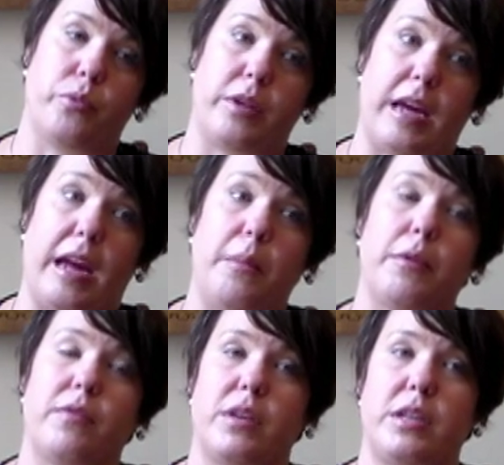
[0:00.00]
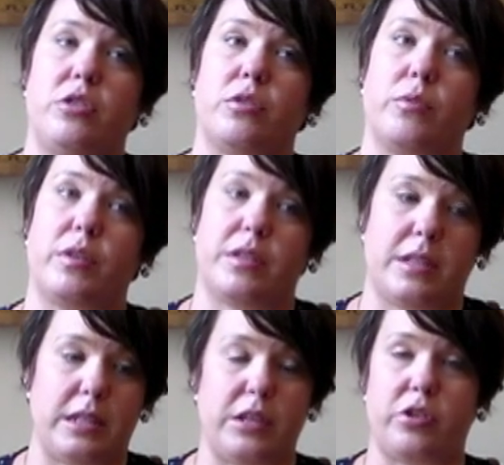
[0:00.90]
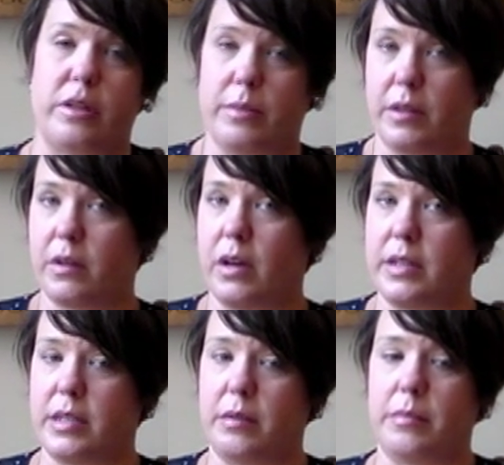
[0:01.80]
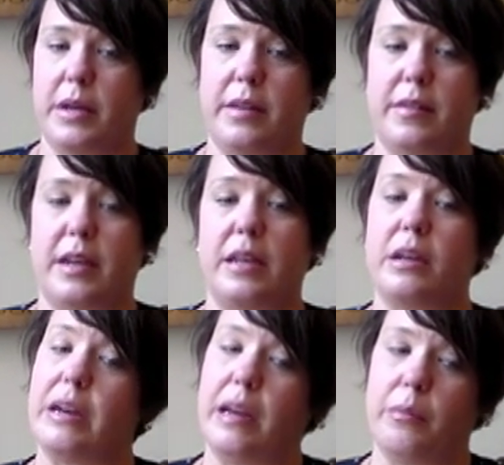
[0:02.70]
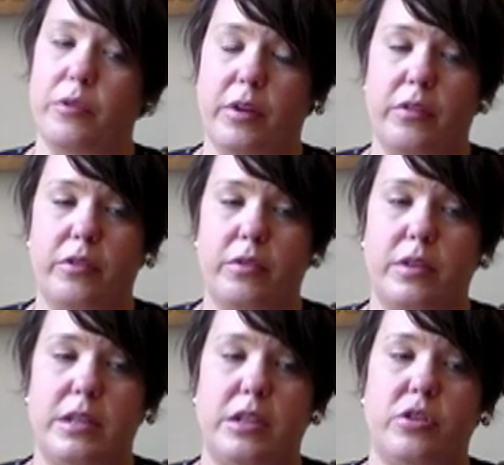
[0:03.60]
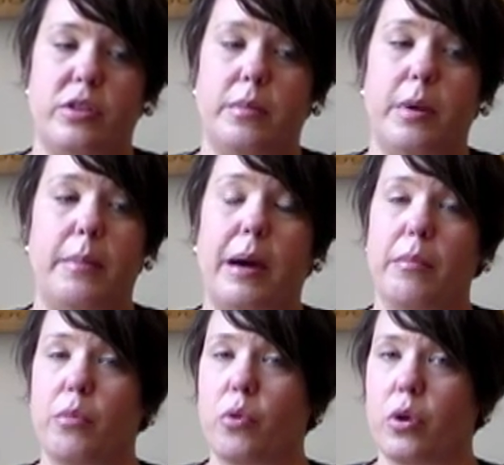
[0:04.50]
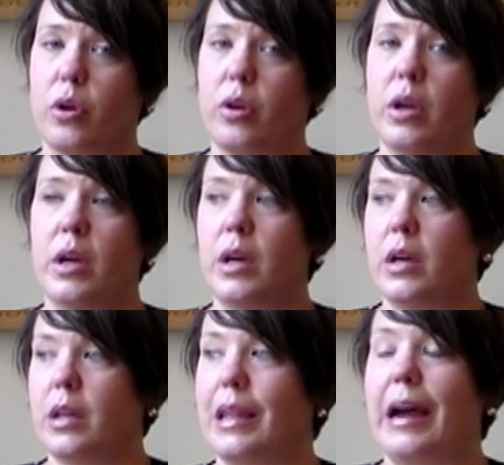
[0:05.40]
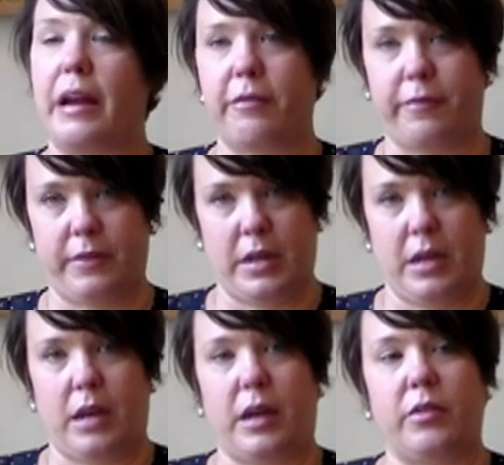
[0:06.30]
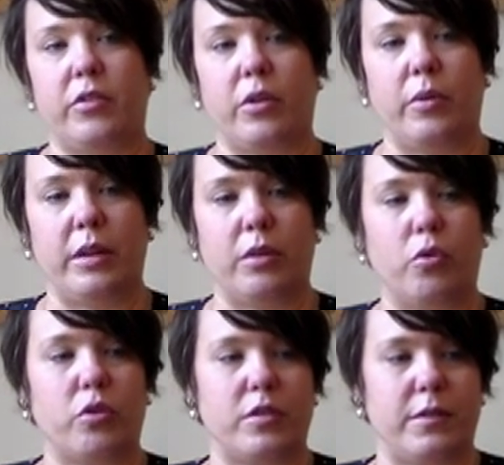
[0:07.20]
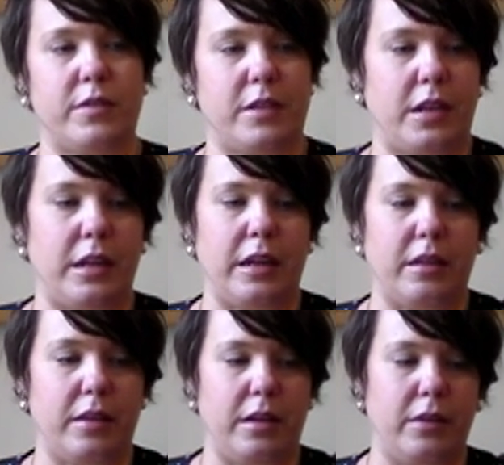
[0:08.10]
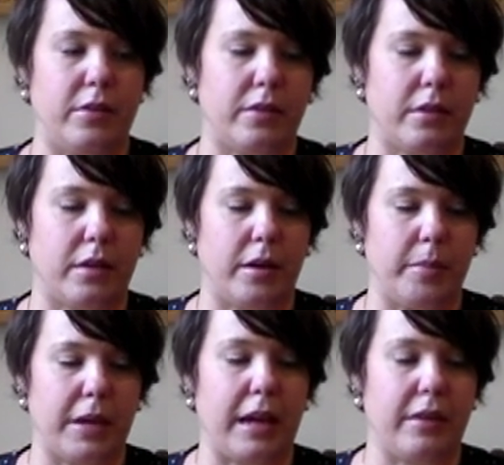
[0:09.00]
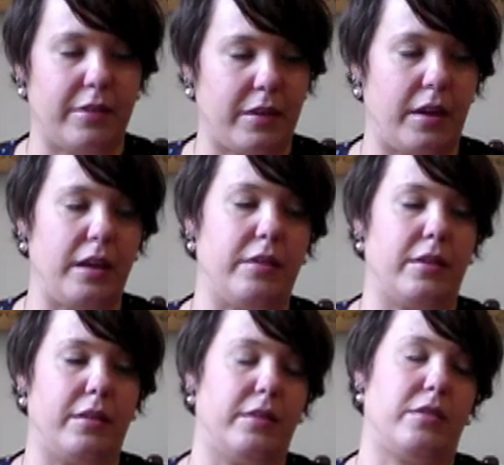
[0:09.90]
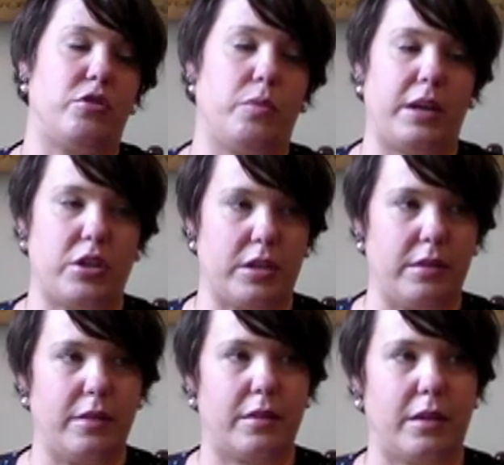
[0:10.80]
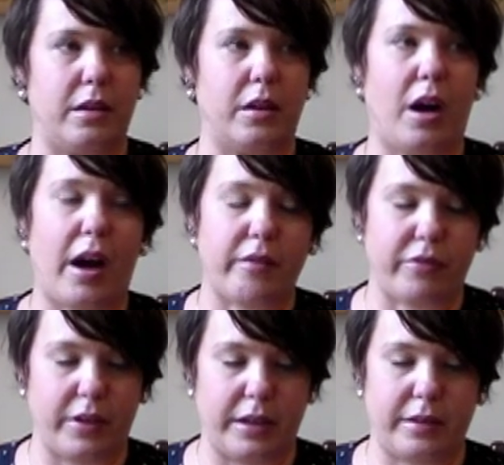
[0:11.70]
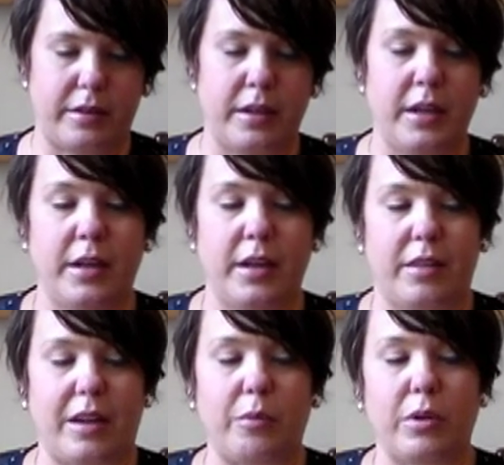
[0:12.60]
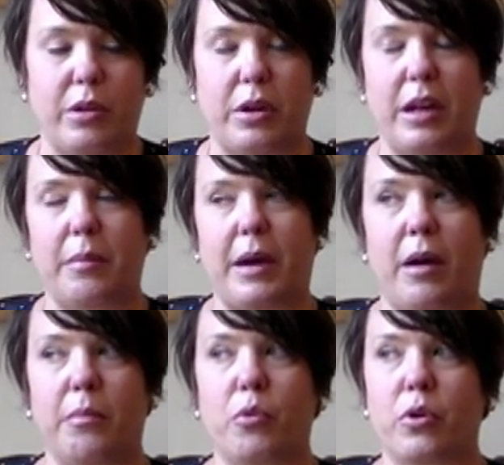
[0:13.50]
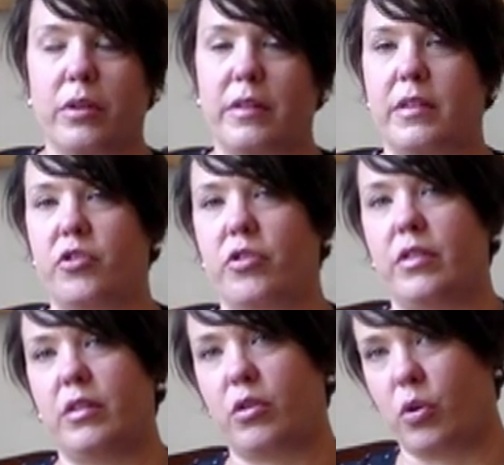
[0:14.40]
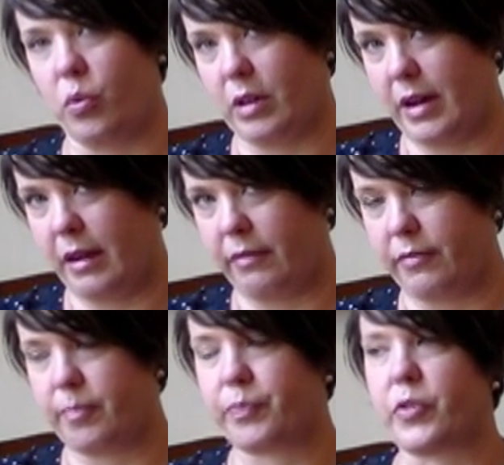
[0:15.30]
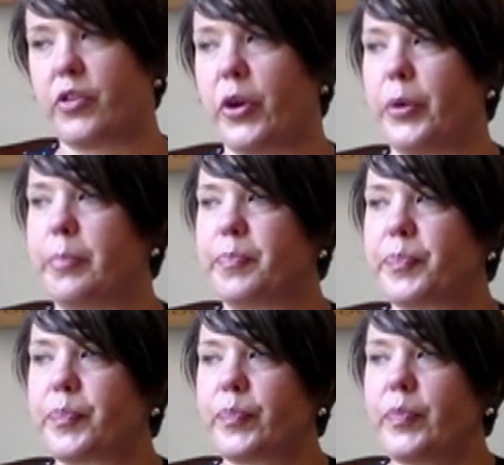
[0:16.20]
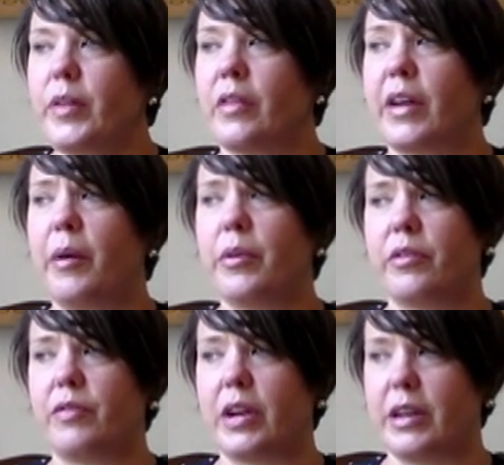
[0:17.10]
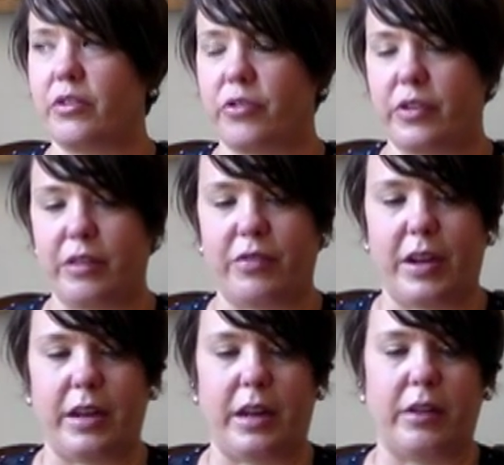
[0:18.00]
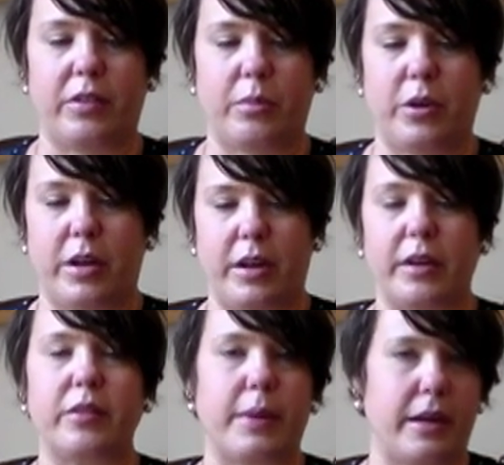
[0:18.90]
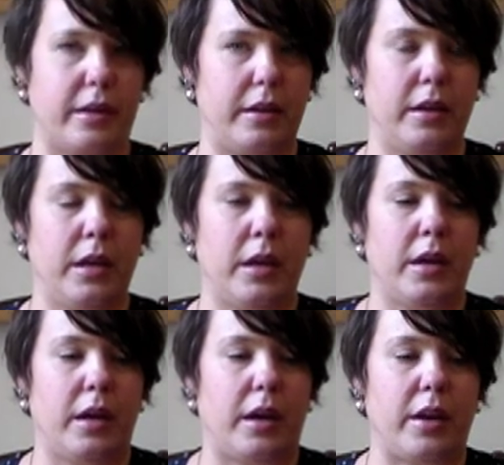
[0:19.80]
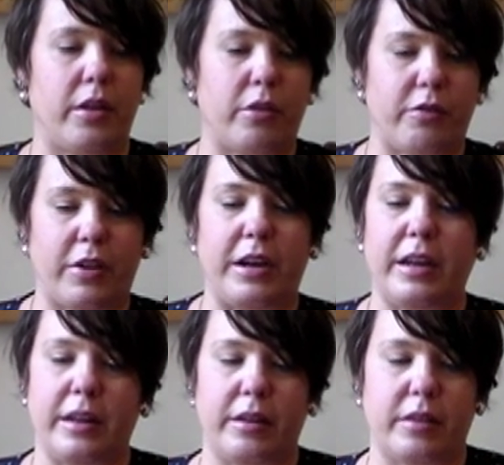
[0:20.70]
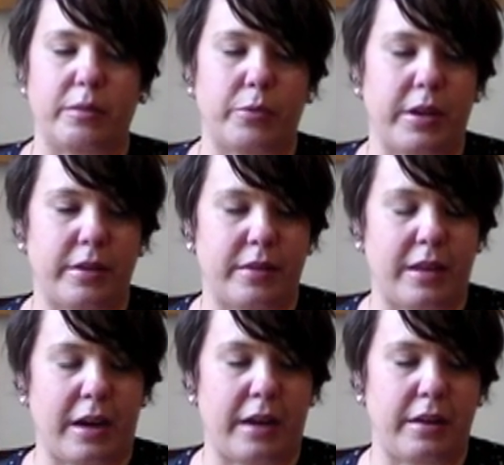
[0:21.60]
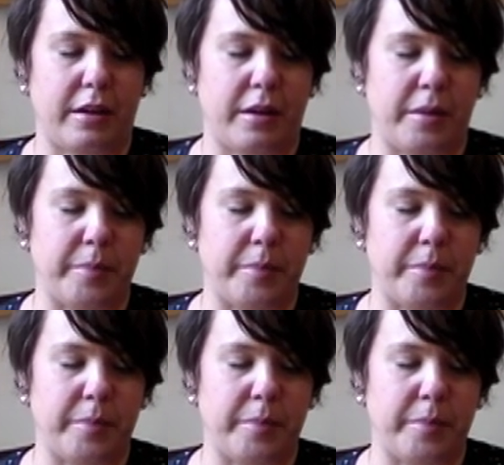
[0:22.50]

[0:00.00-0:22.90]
the aim of the teacher was to teach them this content, but a secondary aim was also to teach them about moral life. And so in the course of studying these case studies and situations in conflict, they were learning about moral decisions in their own life. So that was a very interesting finding and somewhat unexpected. Another finding was that